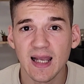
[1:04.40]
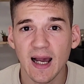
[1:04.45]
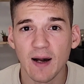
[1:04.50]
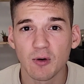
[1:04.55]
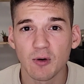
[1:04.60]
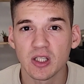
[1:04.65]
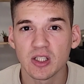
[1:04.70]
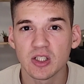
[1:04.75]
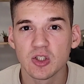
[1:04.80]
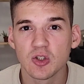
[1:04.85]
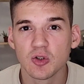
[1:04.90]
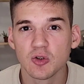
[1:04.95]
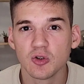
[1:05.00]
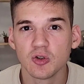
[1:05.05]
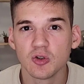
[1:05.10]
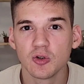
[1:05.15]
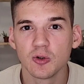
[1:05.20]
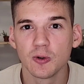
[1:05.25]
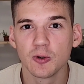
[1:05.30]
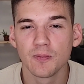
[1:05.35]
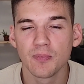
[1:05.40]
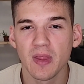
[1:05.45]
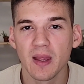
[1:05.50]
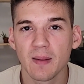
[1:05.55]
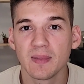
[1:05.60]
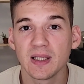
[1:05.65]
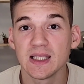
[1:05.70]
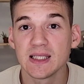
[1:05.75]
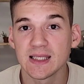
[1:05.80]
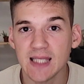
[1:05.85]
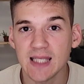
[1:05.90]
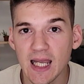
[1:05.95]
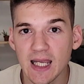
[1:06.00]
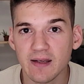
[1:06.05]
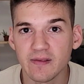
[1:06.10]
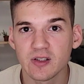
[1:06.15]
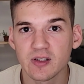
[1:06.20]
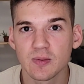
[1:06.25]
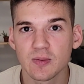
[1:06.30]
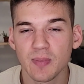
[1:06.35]
I wanted to be
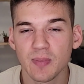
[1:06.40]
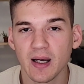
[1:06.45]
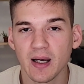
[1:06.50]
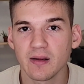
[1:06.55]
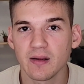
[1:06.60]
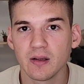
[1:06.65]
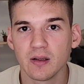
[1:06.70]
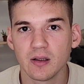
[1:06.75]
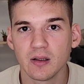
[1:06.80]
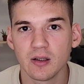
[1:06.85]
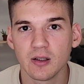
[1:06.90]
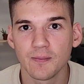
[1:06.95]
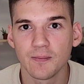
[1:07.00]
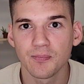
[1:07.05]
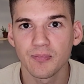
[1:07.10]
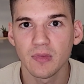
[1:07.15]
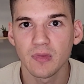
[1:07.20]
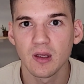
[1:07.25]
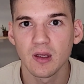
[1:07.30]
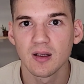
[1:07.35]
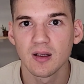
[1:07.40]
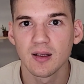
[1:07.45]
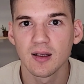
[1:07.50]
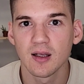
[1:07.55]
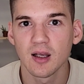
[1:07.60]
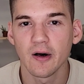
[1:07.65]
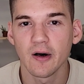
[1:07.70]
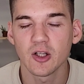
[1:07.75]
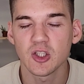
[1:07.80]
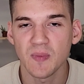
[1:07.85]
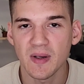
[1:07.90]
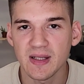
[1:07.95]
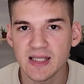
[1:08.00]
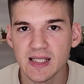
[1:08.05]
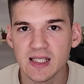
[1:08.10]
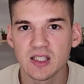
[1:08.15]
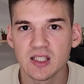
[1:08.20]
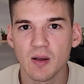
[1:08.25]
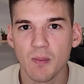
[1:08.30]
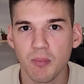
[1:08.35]
saved by the
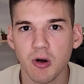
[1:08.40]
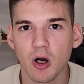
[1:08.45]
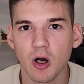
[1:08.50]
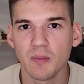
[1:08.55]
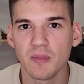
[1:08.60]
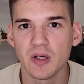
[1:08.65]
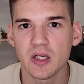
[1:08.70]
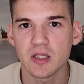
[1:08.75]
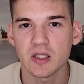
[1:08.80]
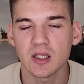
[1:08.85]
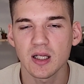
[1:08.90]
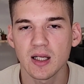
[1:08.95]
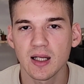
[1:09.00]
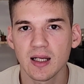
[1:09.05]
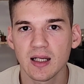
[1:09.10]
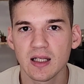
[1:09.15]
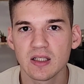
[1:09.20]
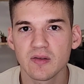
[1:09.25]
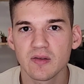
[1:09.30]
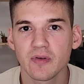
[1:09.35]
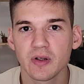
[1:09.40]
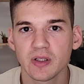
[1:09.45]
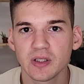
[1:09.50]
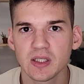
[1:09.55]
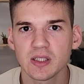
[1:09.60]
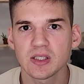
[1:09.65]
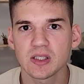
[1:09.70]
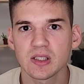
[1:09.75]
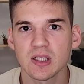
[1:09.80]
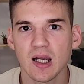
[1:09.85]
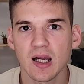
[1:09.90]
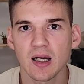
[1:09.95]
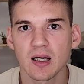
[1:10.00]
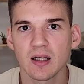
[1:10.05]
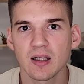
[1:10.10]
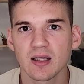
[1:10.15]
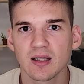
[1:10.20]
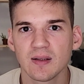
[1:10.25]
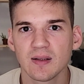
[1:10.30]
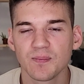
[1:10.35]
automatic deployment, and for this
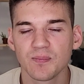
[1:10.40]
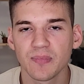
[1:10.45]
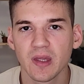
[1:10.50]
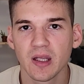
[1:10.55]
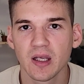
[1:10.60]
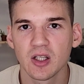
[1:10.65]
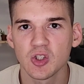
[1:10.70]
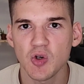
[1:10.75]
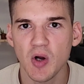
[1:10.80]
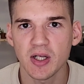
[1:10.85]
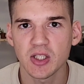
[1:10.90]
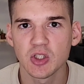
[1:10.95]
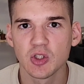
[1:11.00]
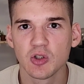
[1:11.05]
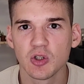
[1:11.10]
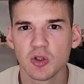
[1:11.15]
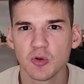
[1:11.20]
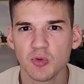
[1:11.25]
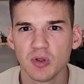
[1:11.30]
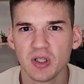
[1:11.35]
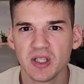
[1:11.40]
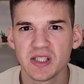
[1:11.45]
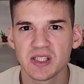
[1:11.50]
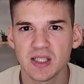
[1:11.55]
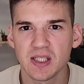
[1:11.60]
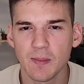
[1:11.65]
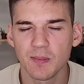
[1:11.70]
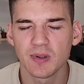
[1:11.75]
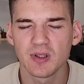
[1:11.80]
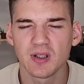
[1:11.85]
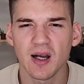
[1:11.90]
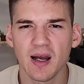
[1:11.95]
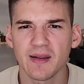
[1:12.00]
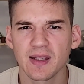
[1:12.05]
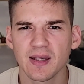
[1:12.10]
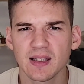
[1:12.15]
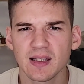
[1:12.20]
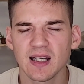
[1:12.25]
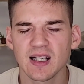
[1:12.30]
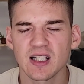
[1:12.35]
I tried to go really simple. I
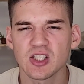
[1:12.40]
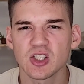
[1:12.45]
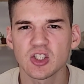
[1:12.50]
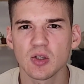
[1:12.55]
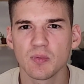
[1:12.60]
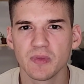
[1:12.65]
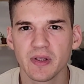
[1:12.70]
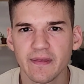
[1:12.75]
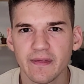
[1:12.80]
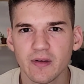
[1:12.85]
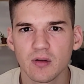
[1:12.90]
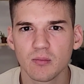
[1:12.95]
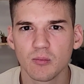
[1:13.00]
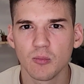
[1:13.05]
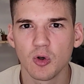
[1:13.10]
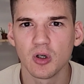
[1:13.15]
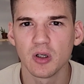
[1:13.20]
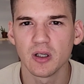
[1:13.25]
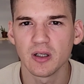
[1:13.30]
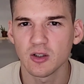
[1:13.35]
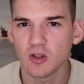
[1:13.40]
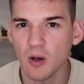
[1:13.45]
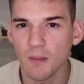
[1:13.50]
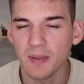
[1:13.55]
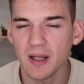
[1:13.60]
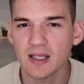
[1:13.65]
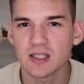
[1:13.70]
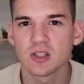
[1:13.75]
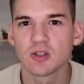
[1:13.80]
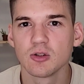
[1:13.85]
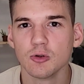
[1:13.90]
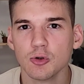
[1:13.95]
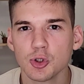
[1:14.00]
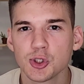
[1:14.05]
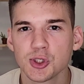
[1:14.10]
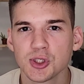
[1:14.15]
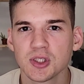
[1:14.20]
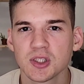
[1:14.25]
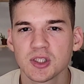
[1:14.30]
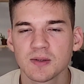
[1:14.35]
think there are some more complex
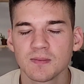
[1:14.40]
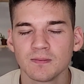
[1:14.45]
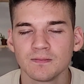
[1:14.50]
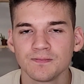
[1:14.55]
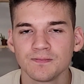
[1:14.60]
solutions.